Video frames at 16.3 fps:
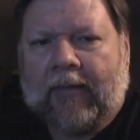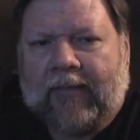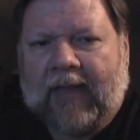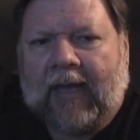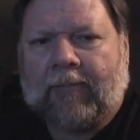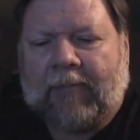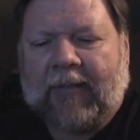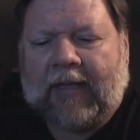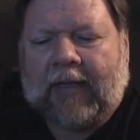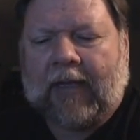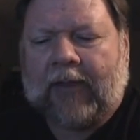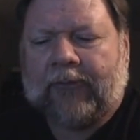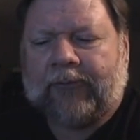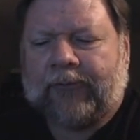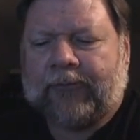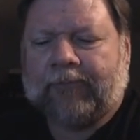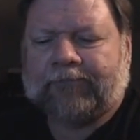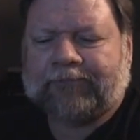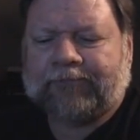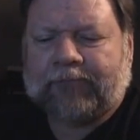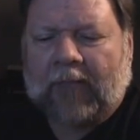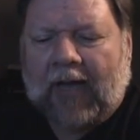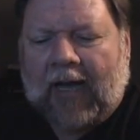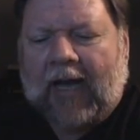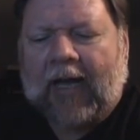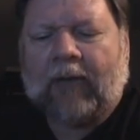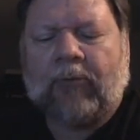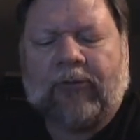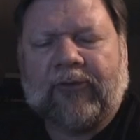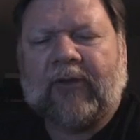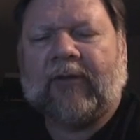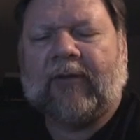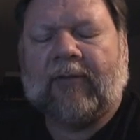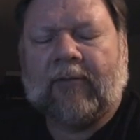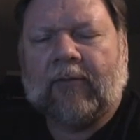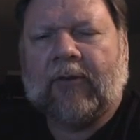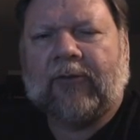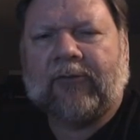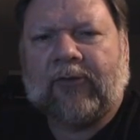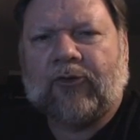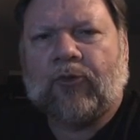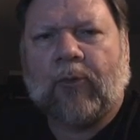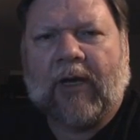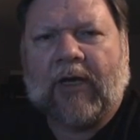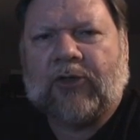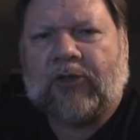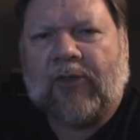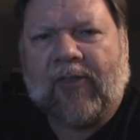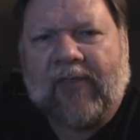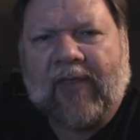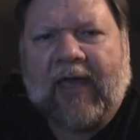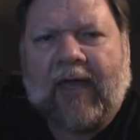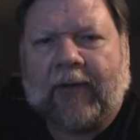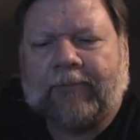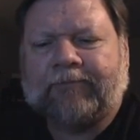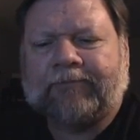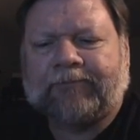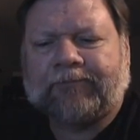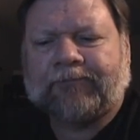that because I was in the situation then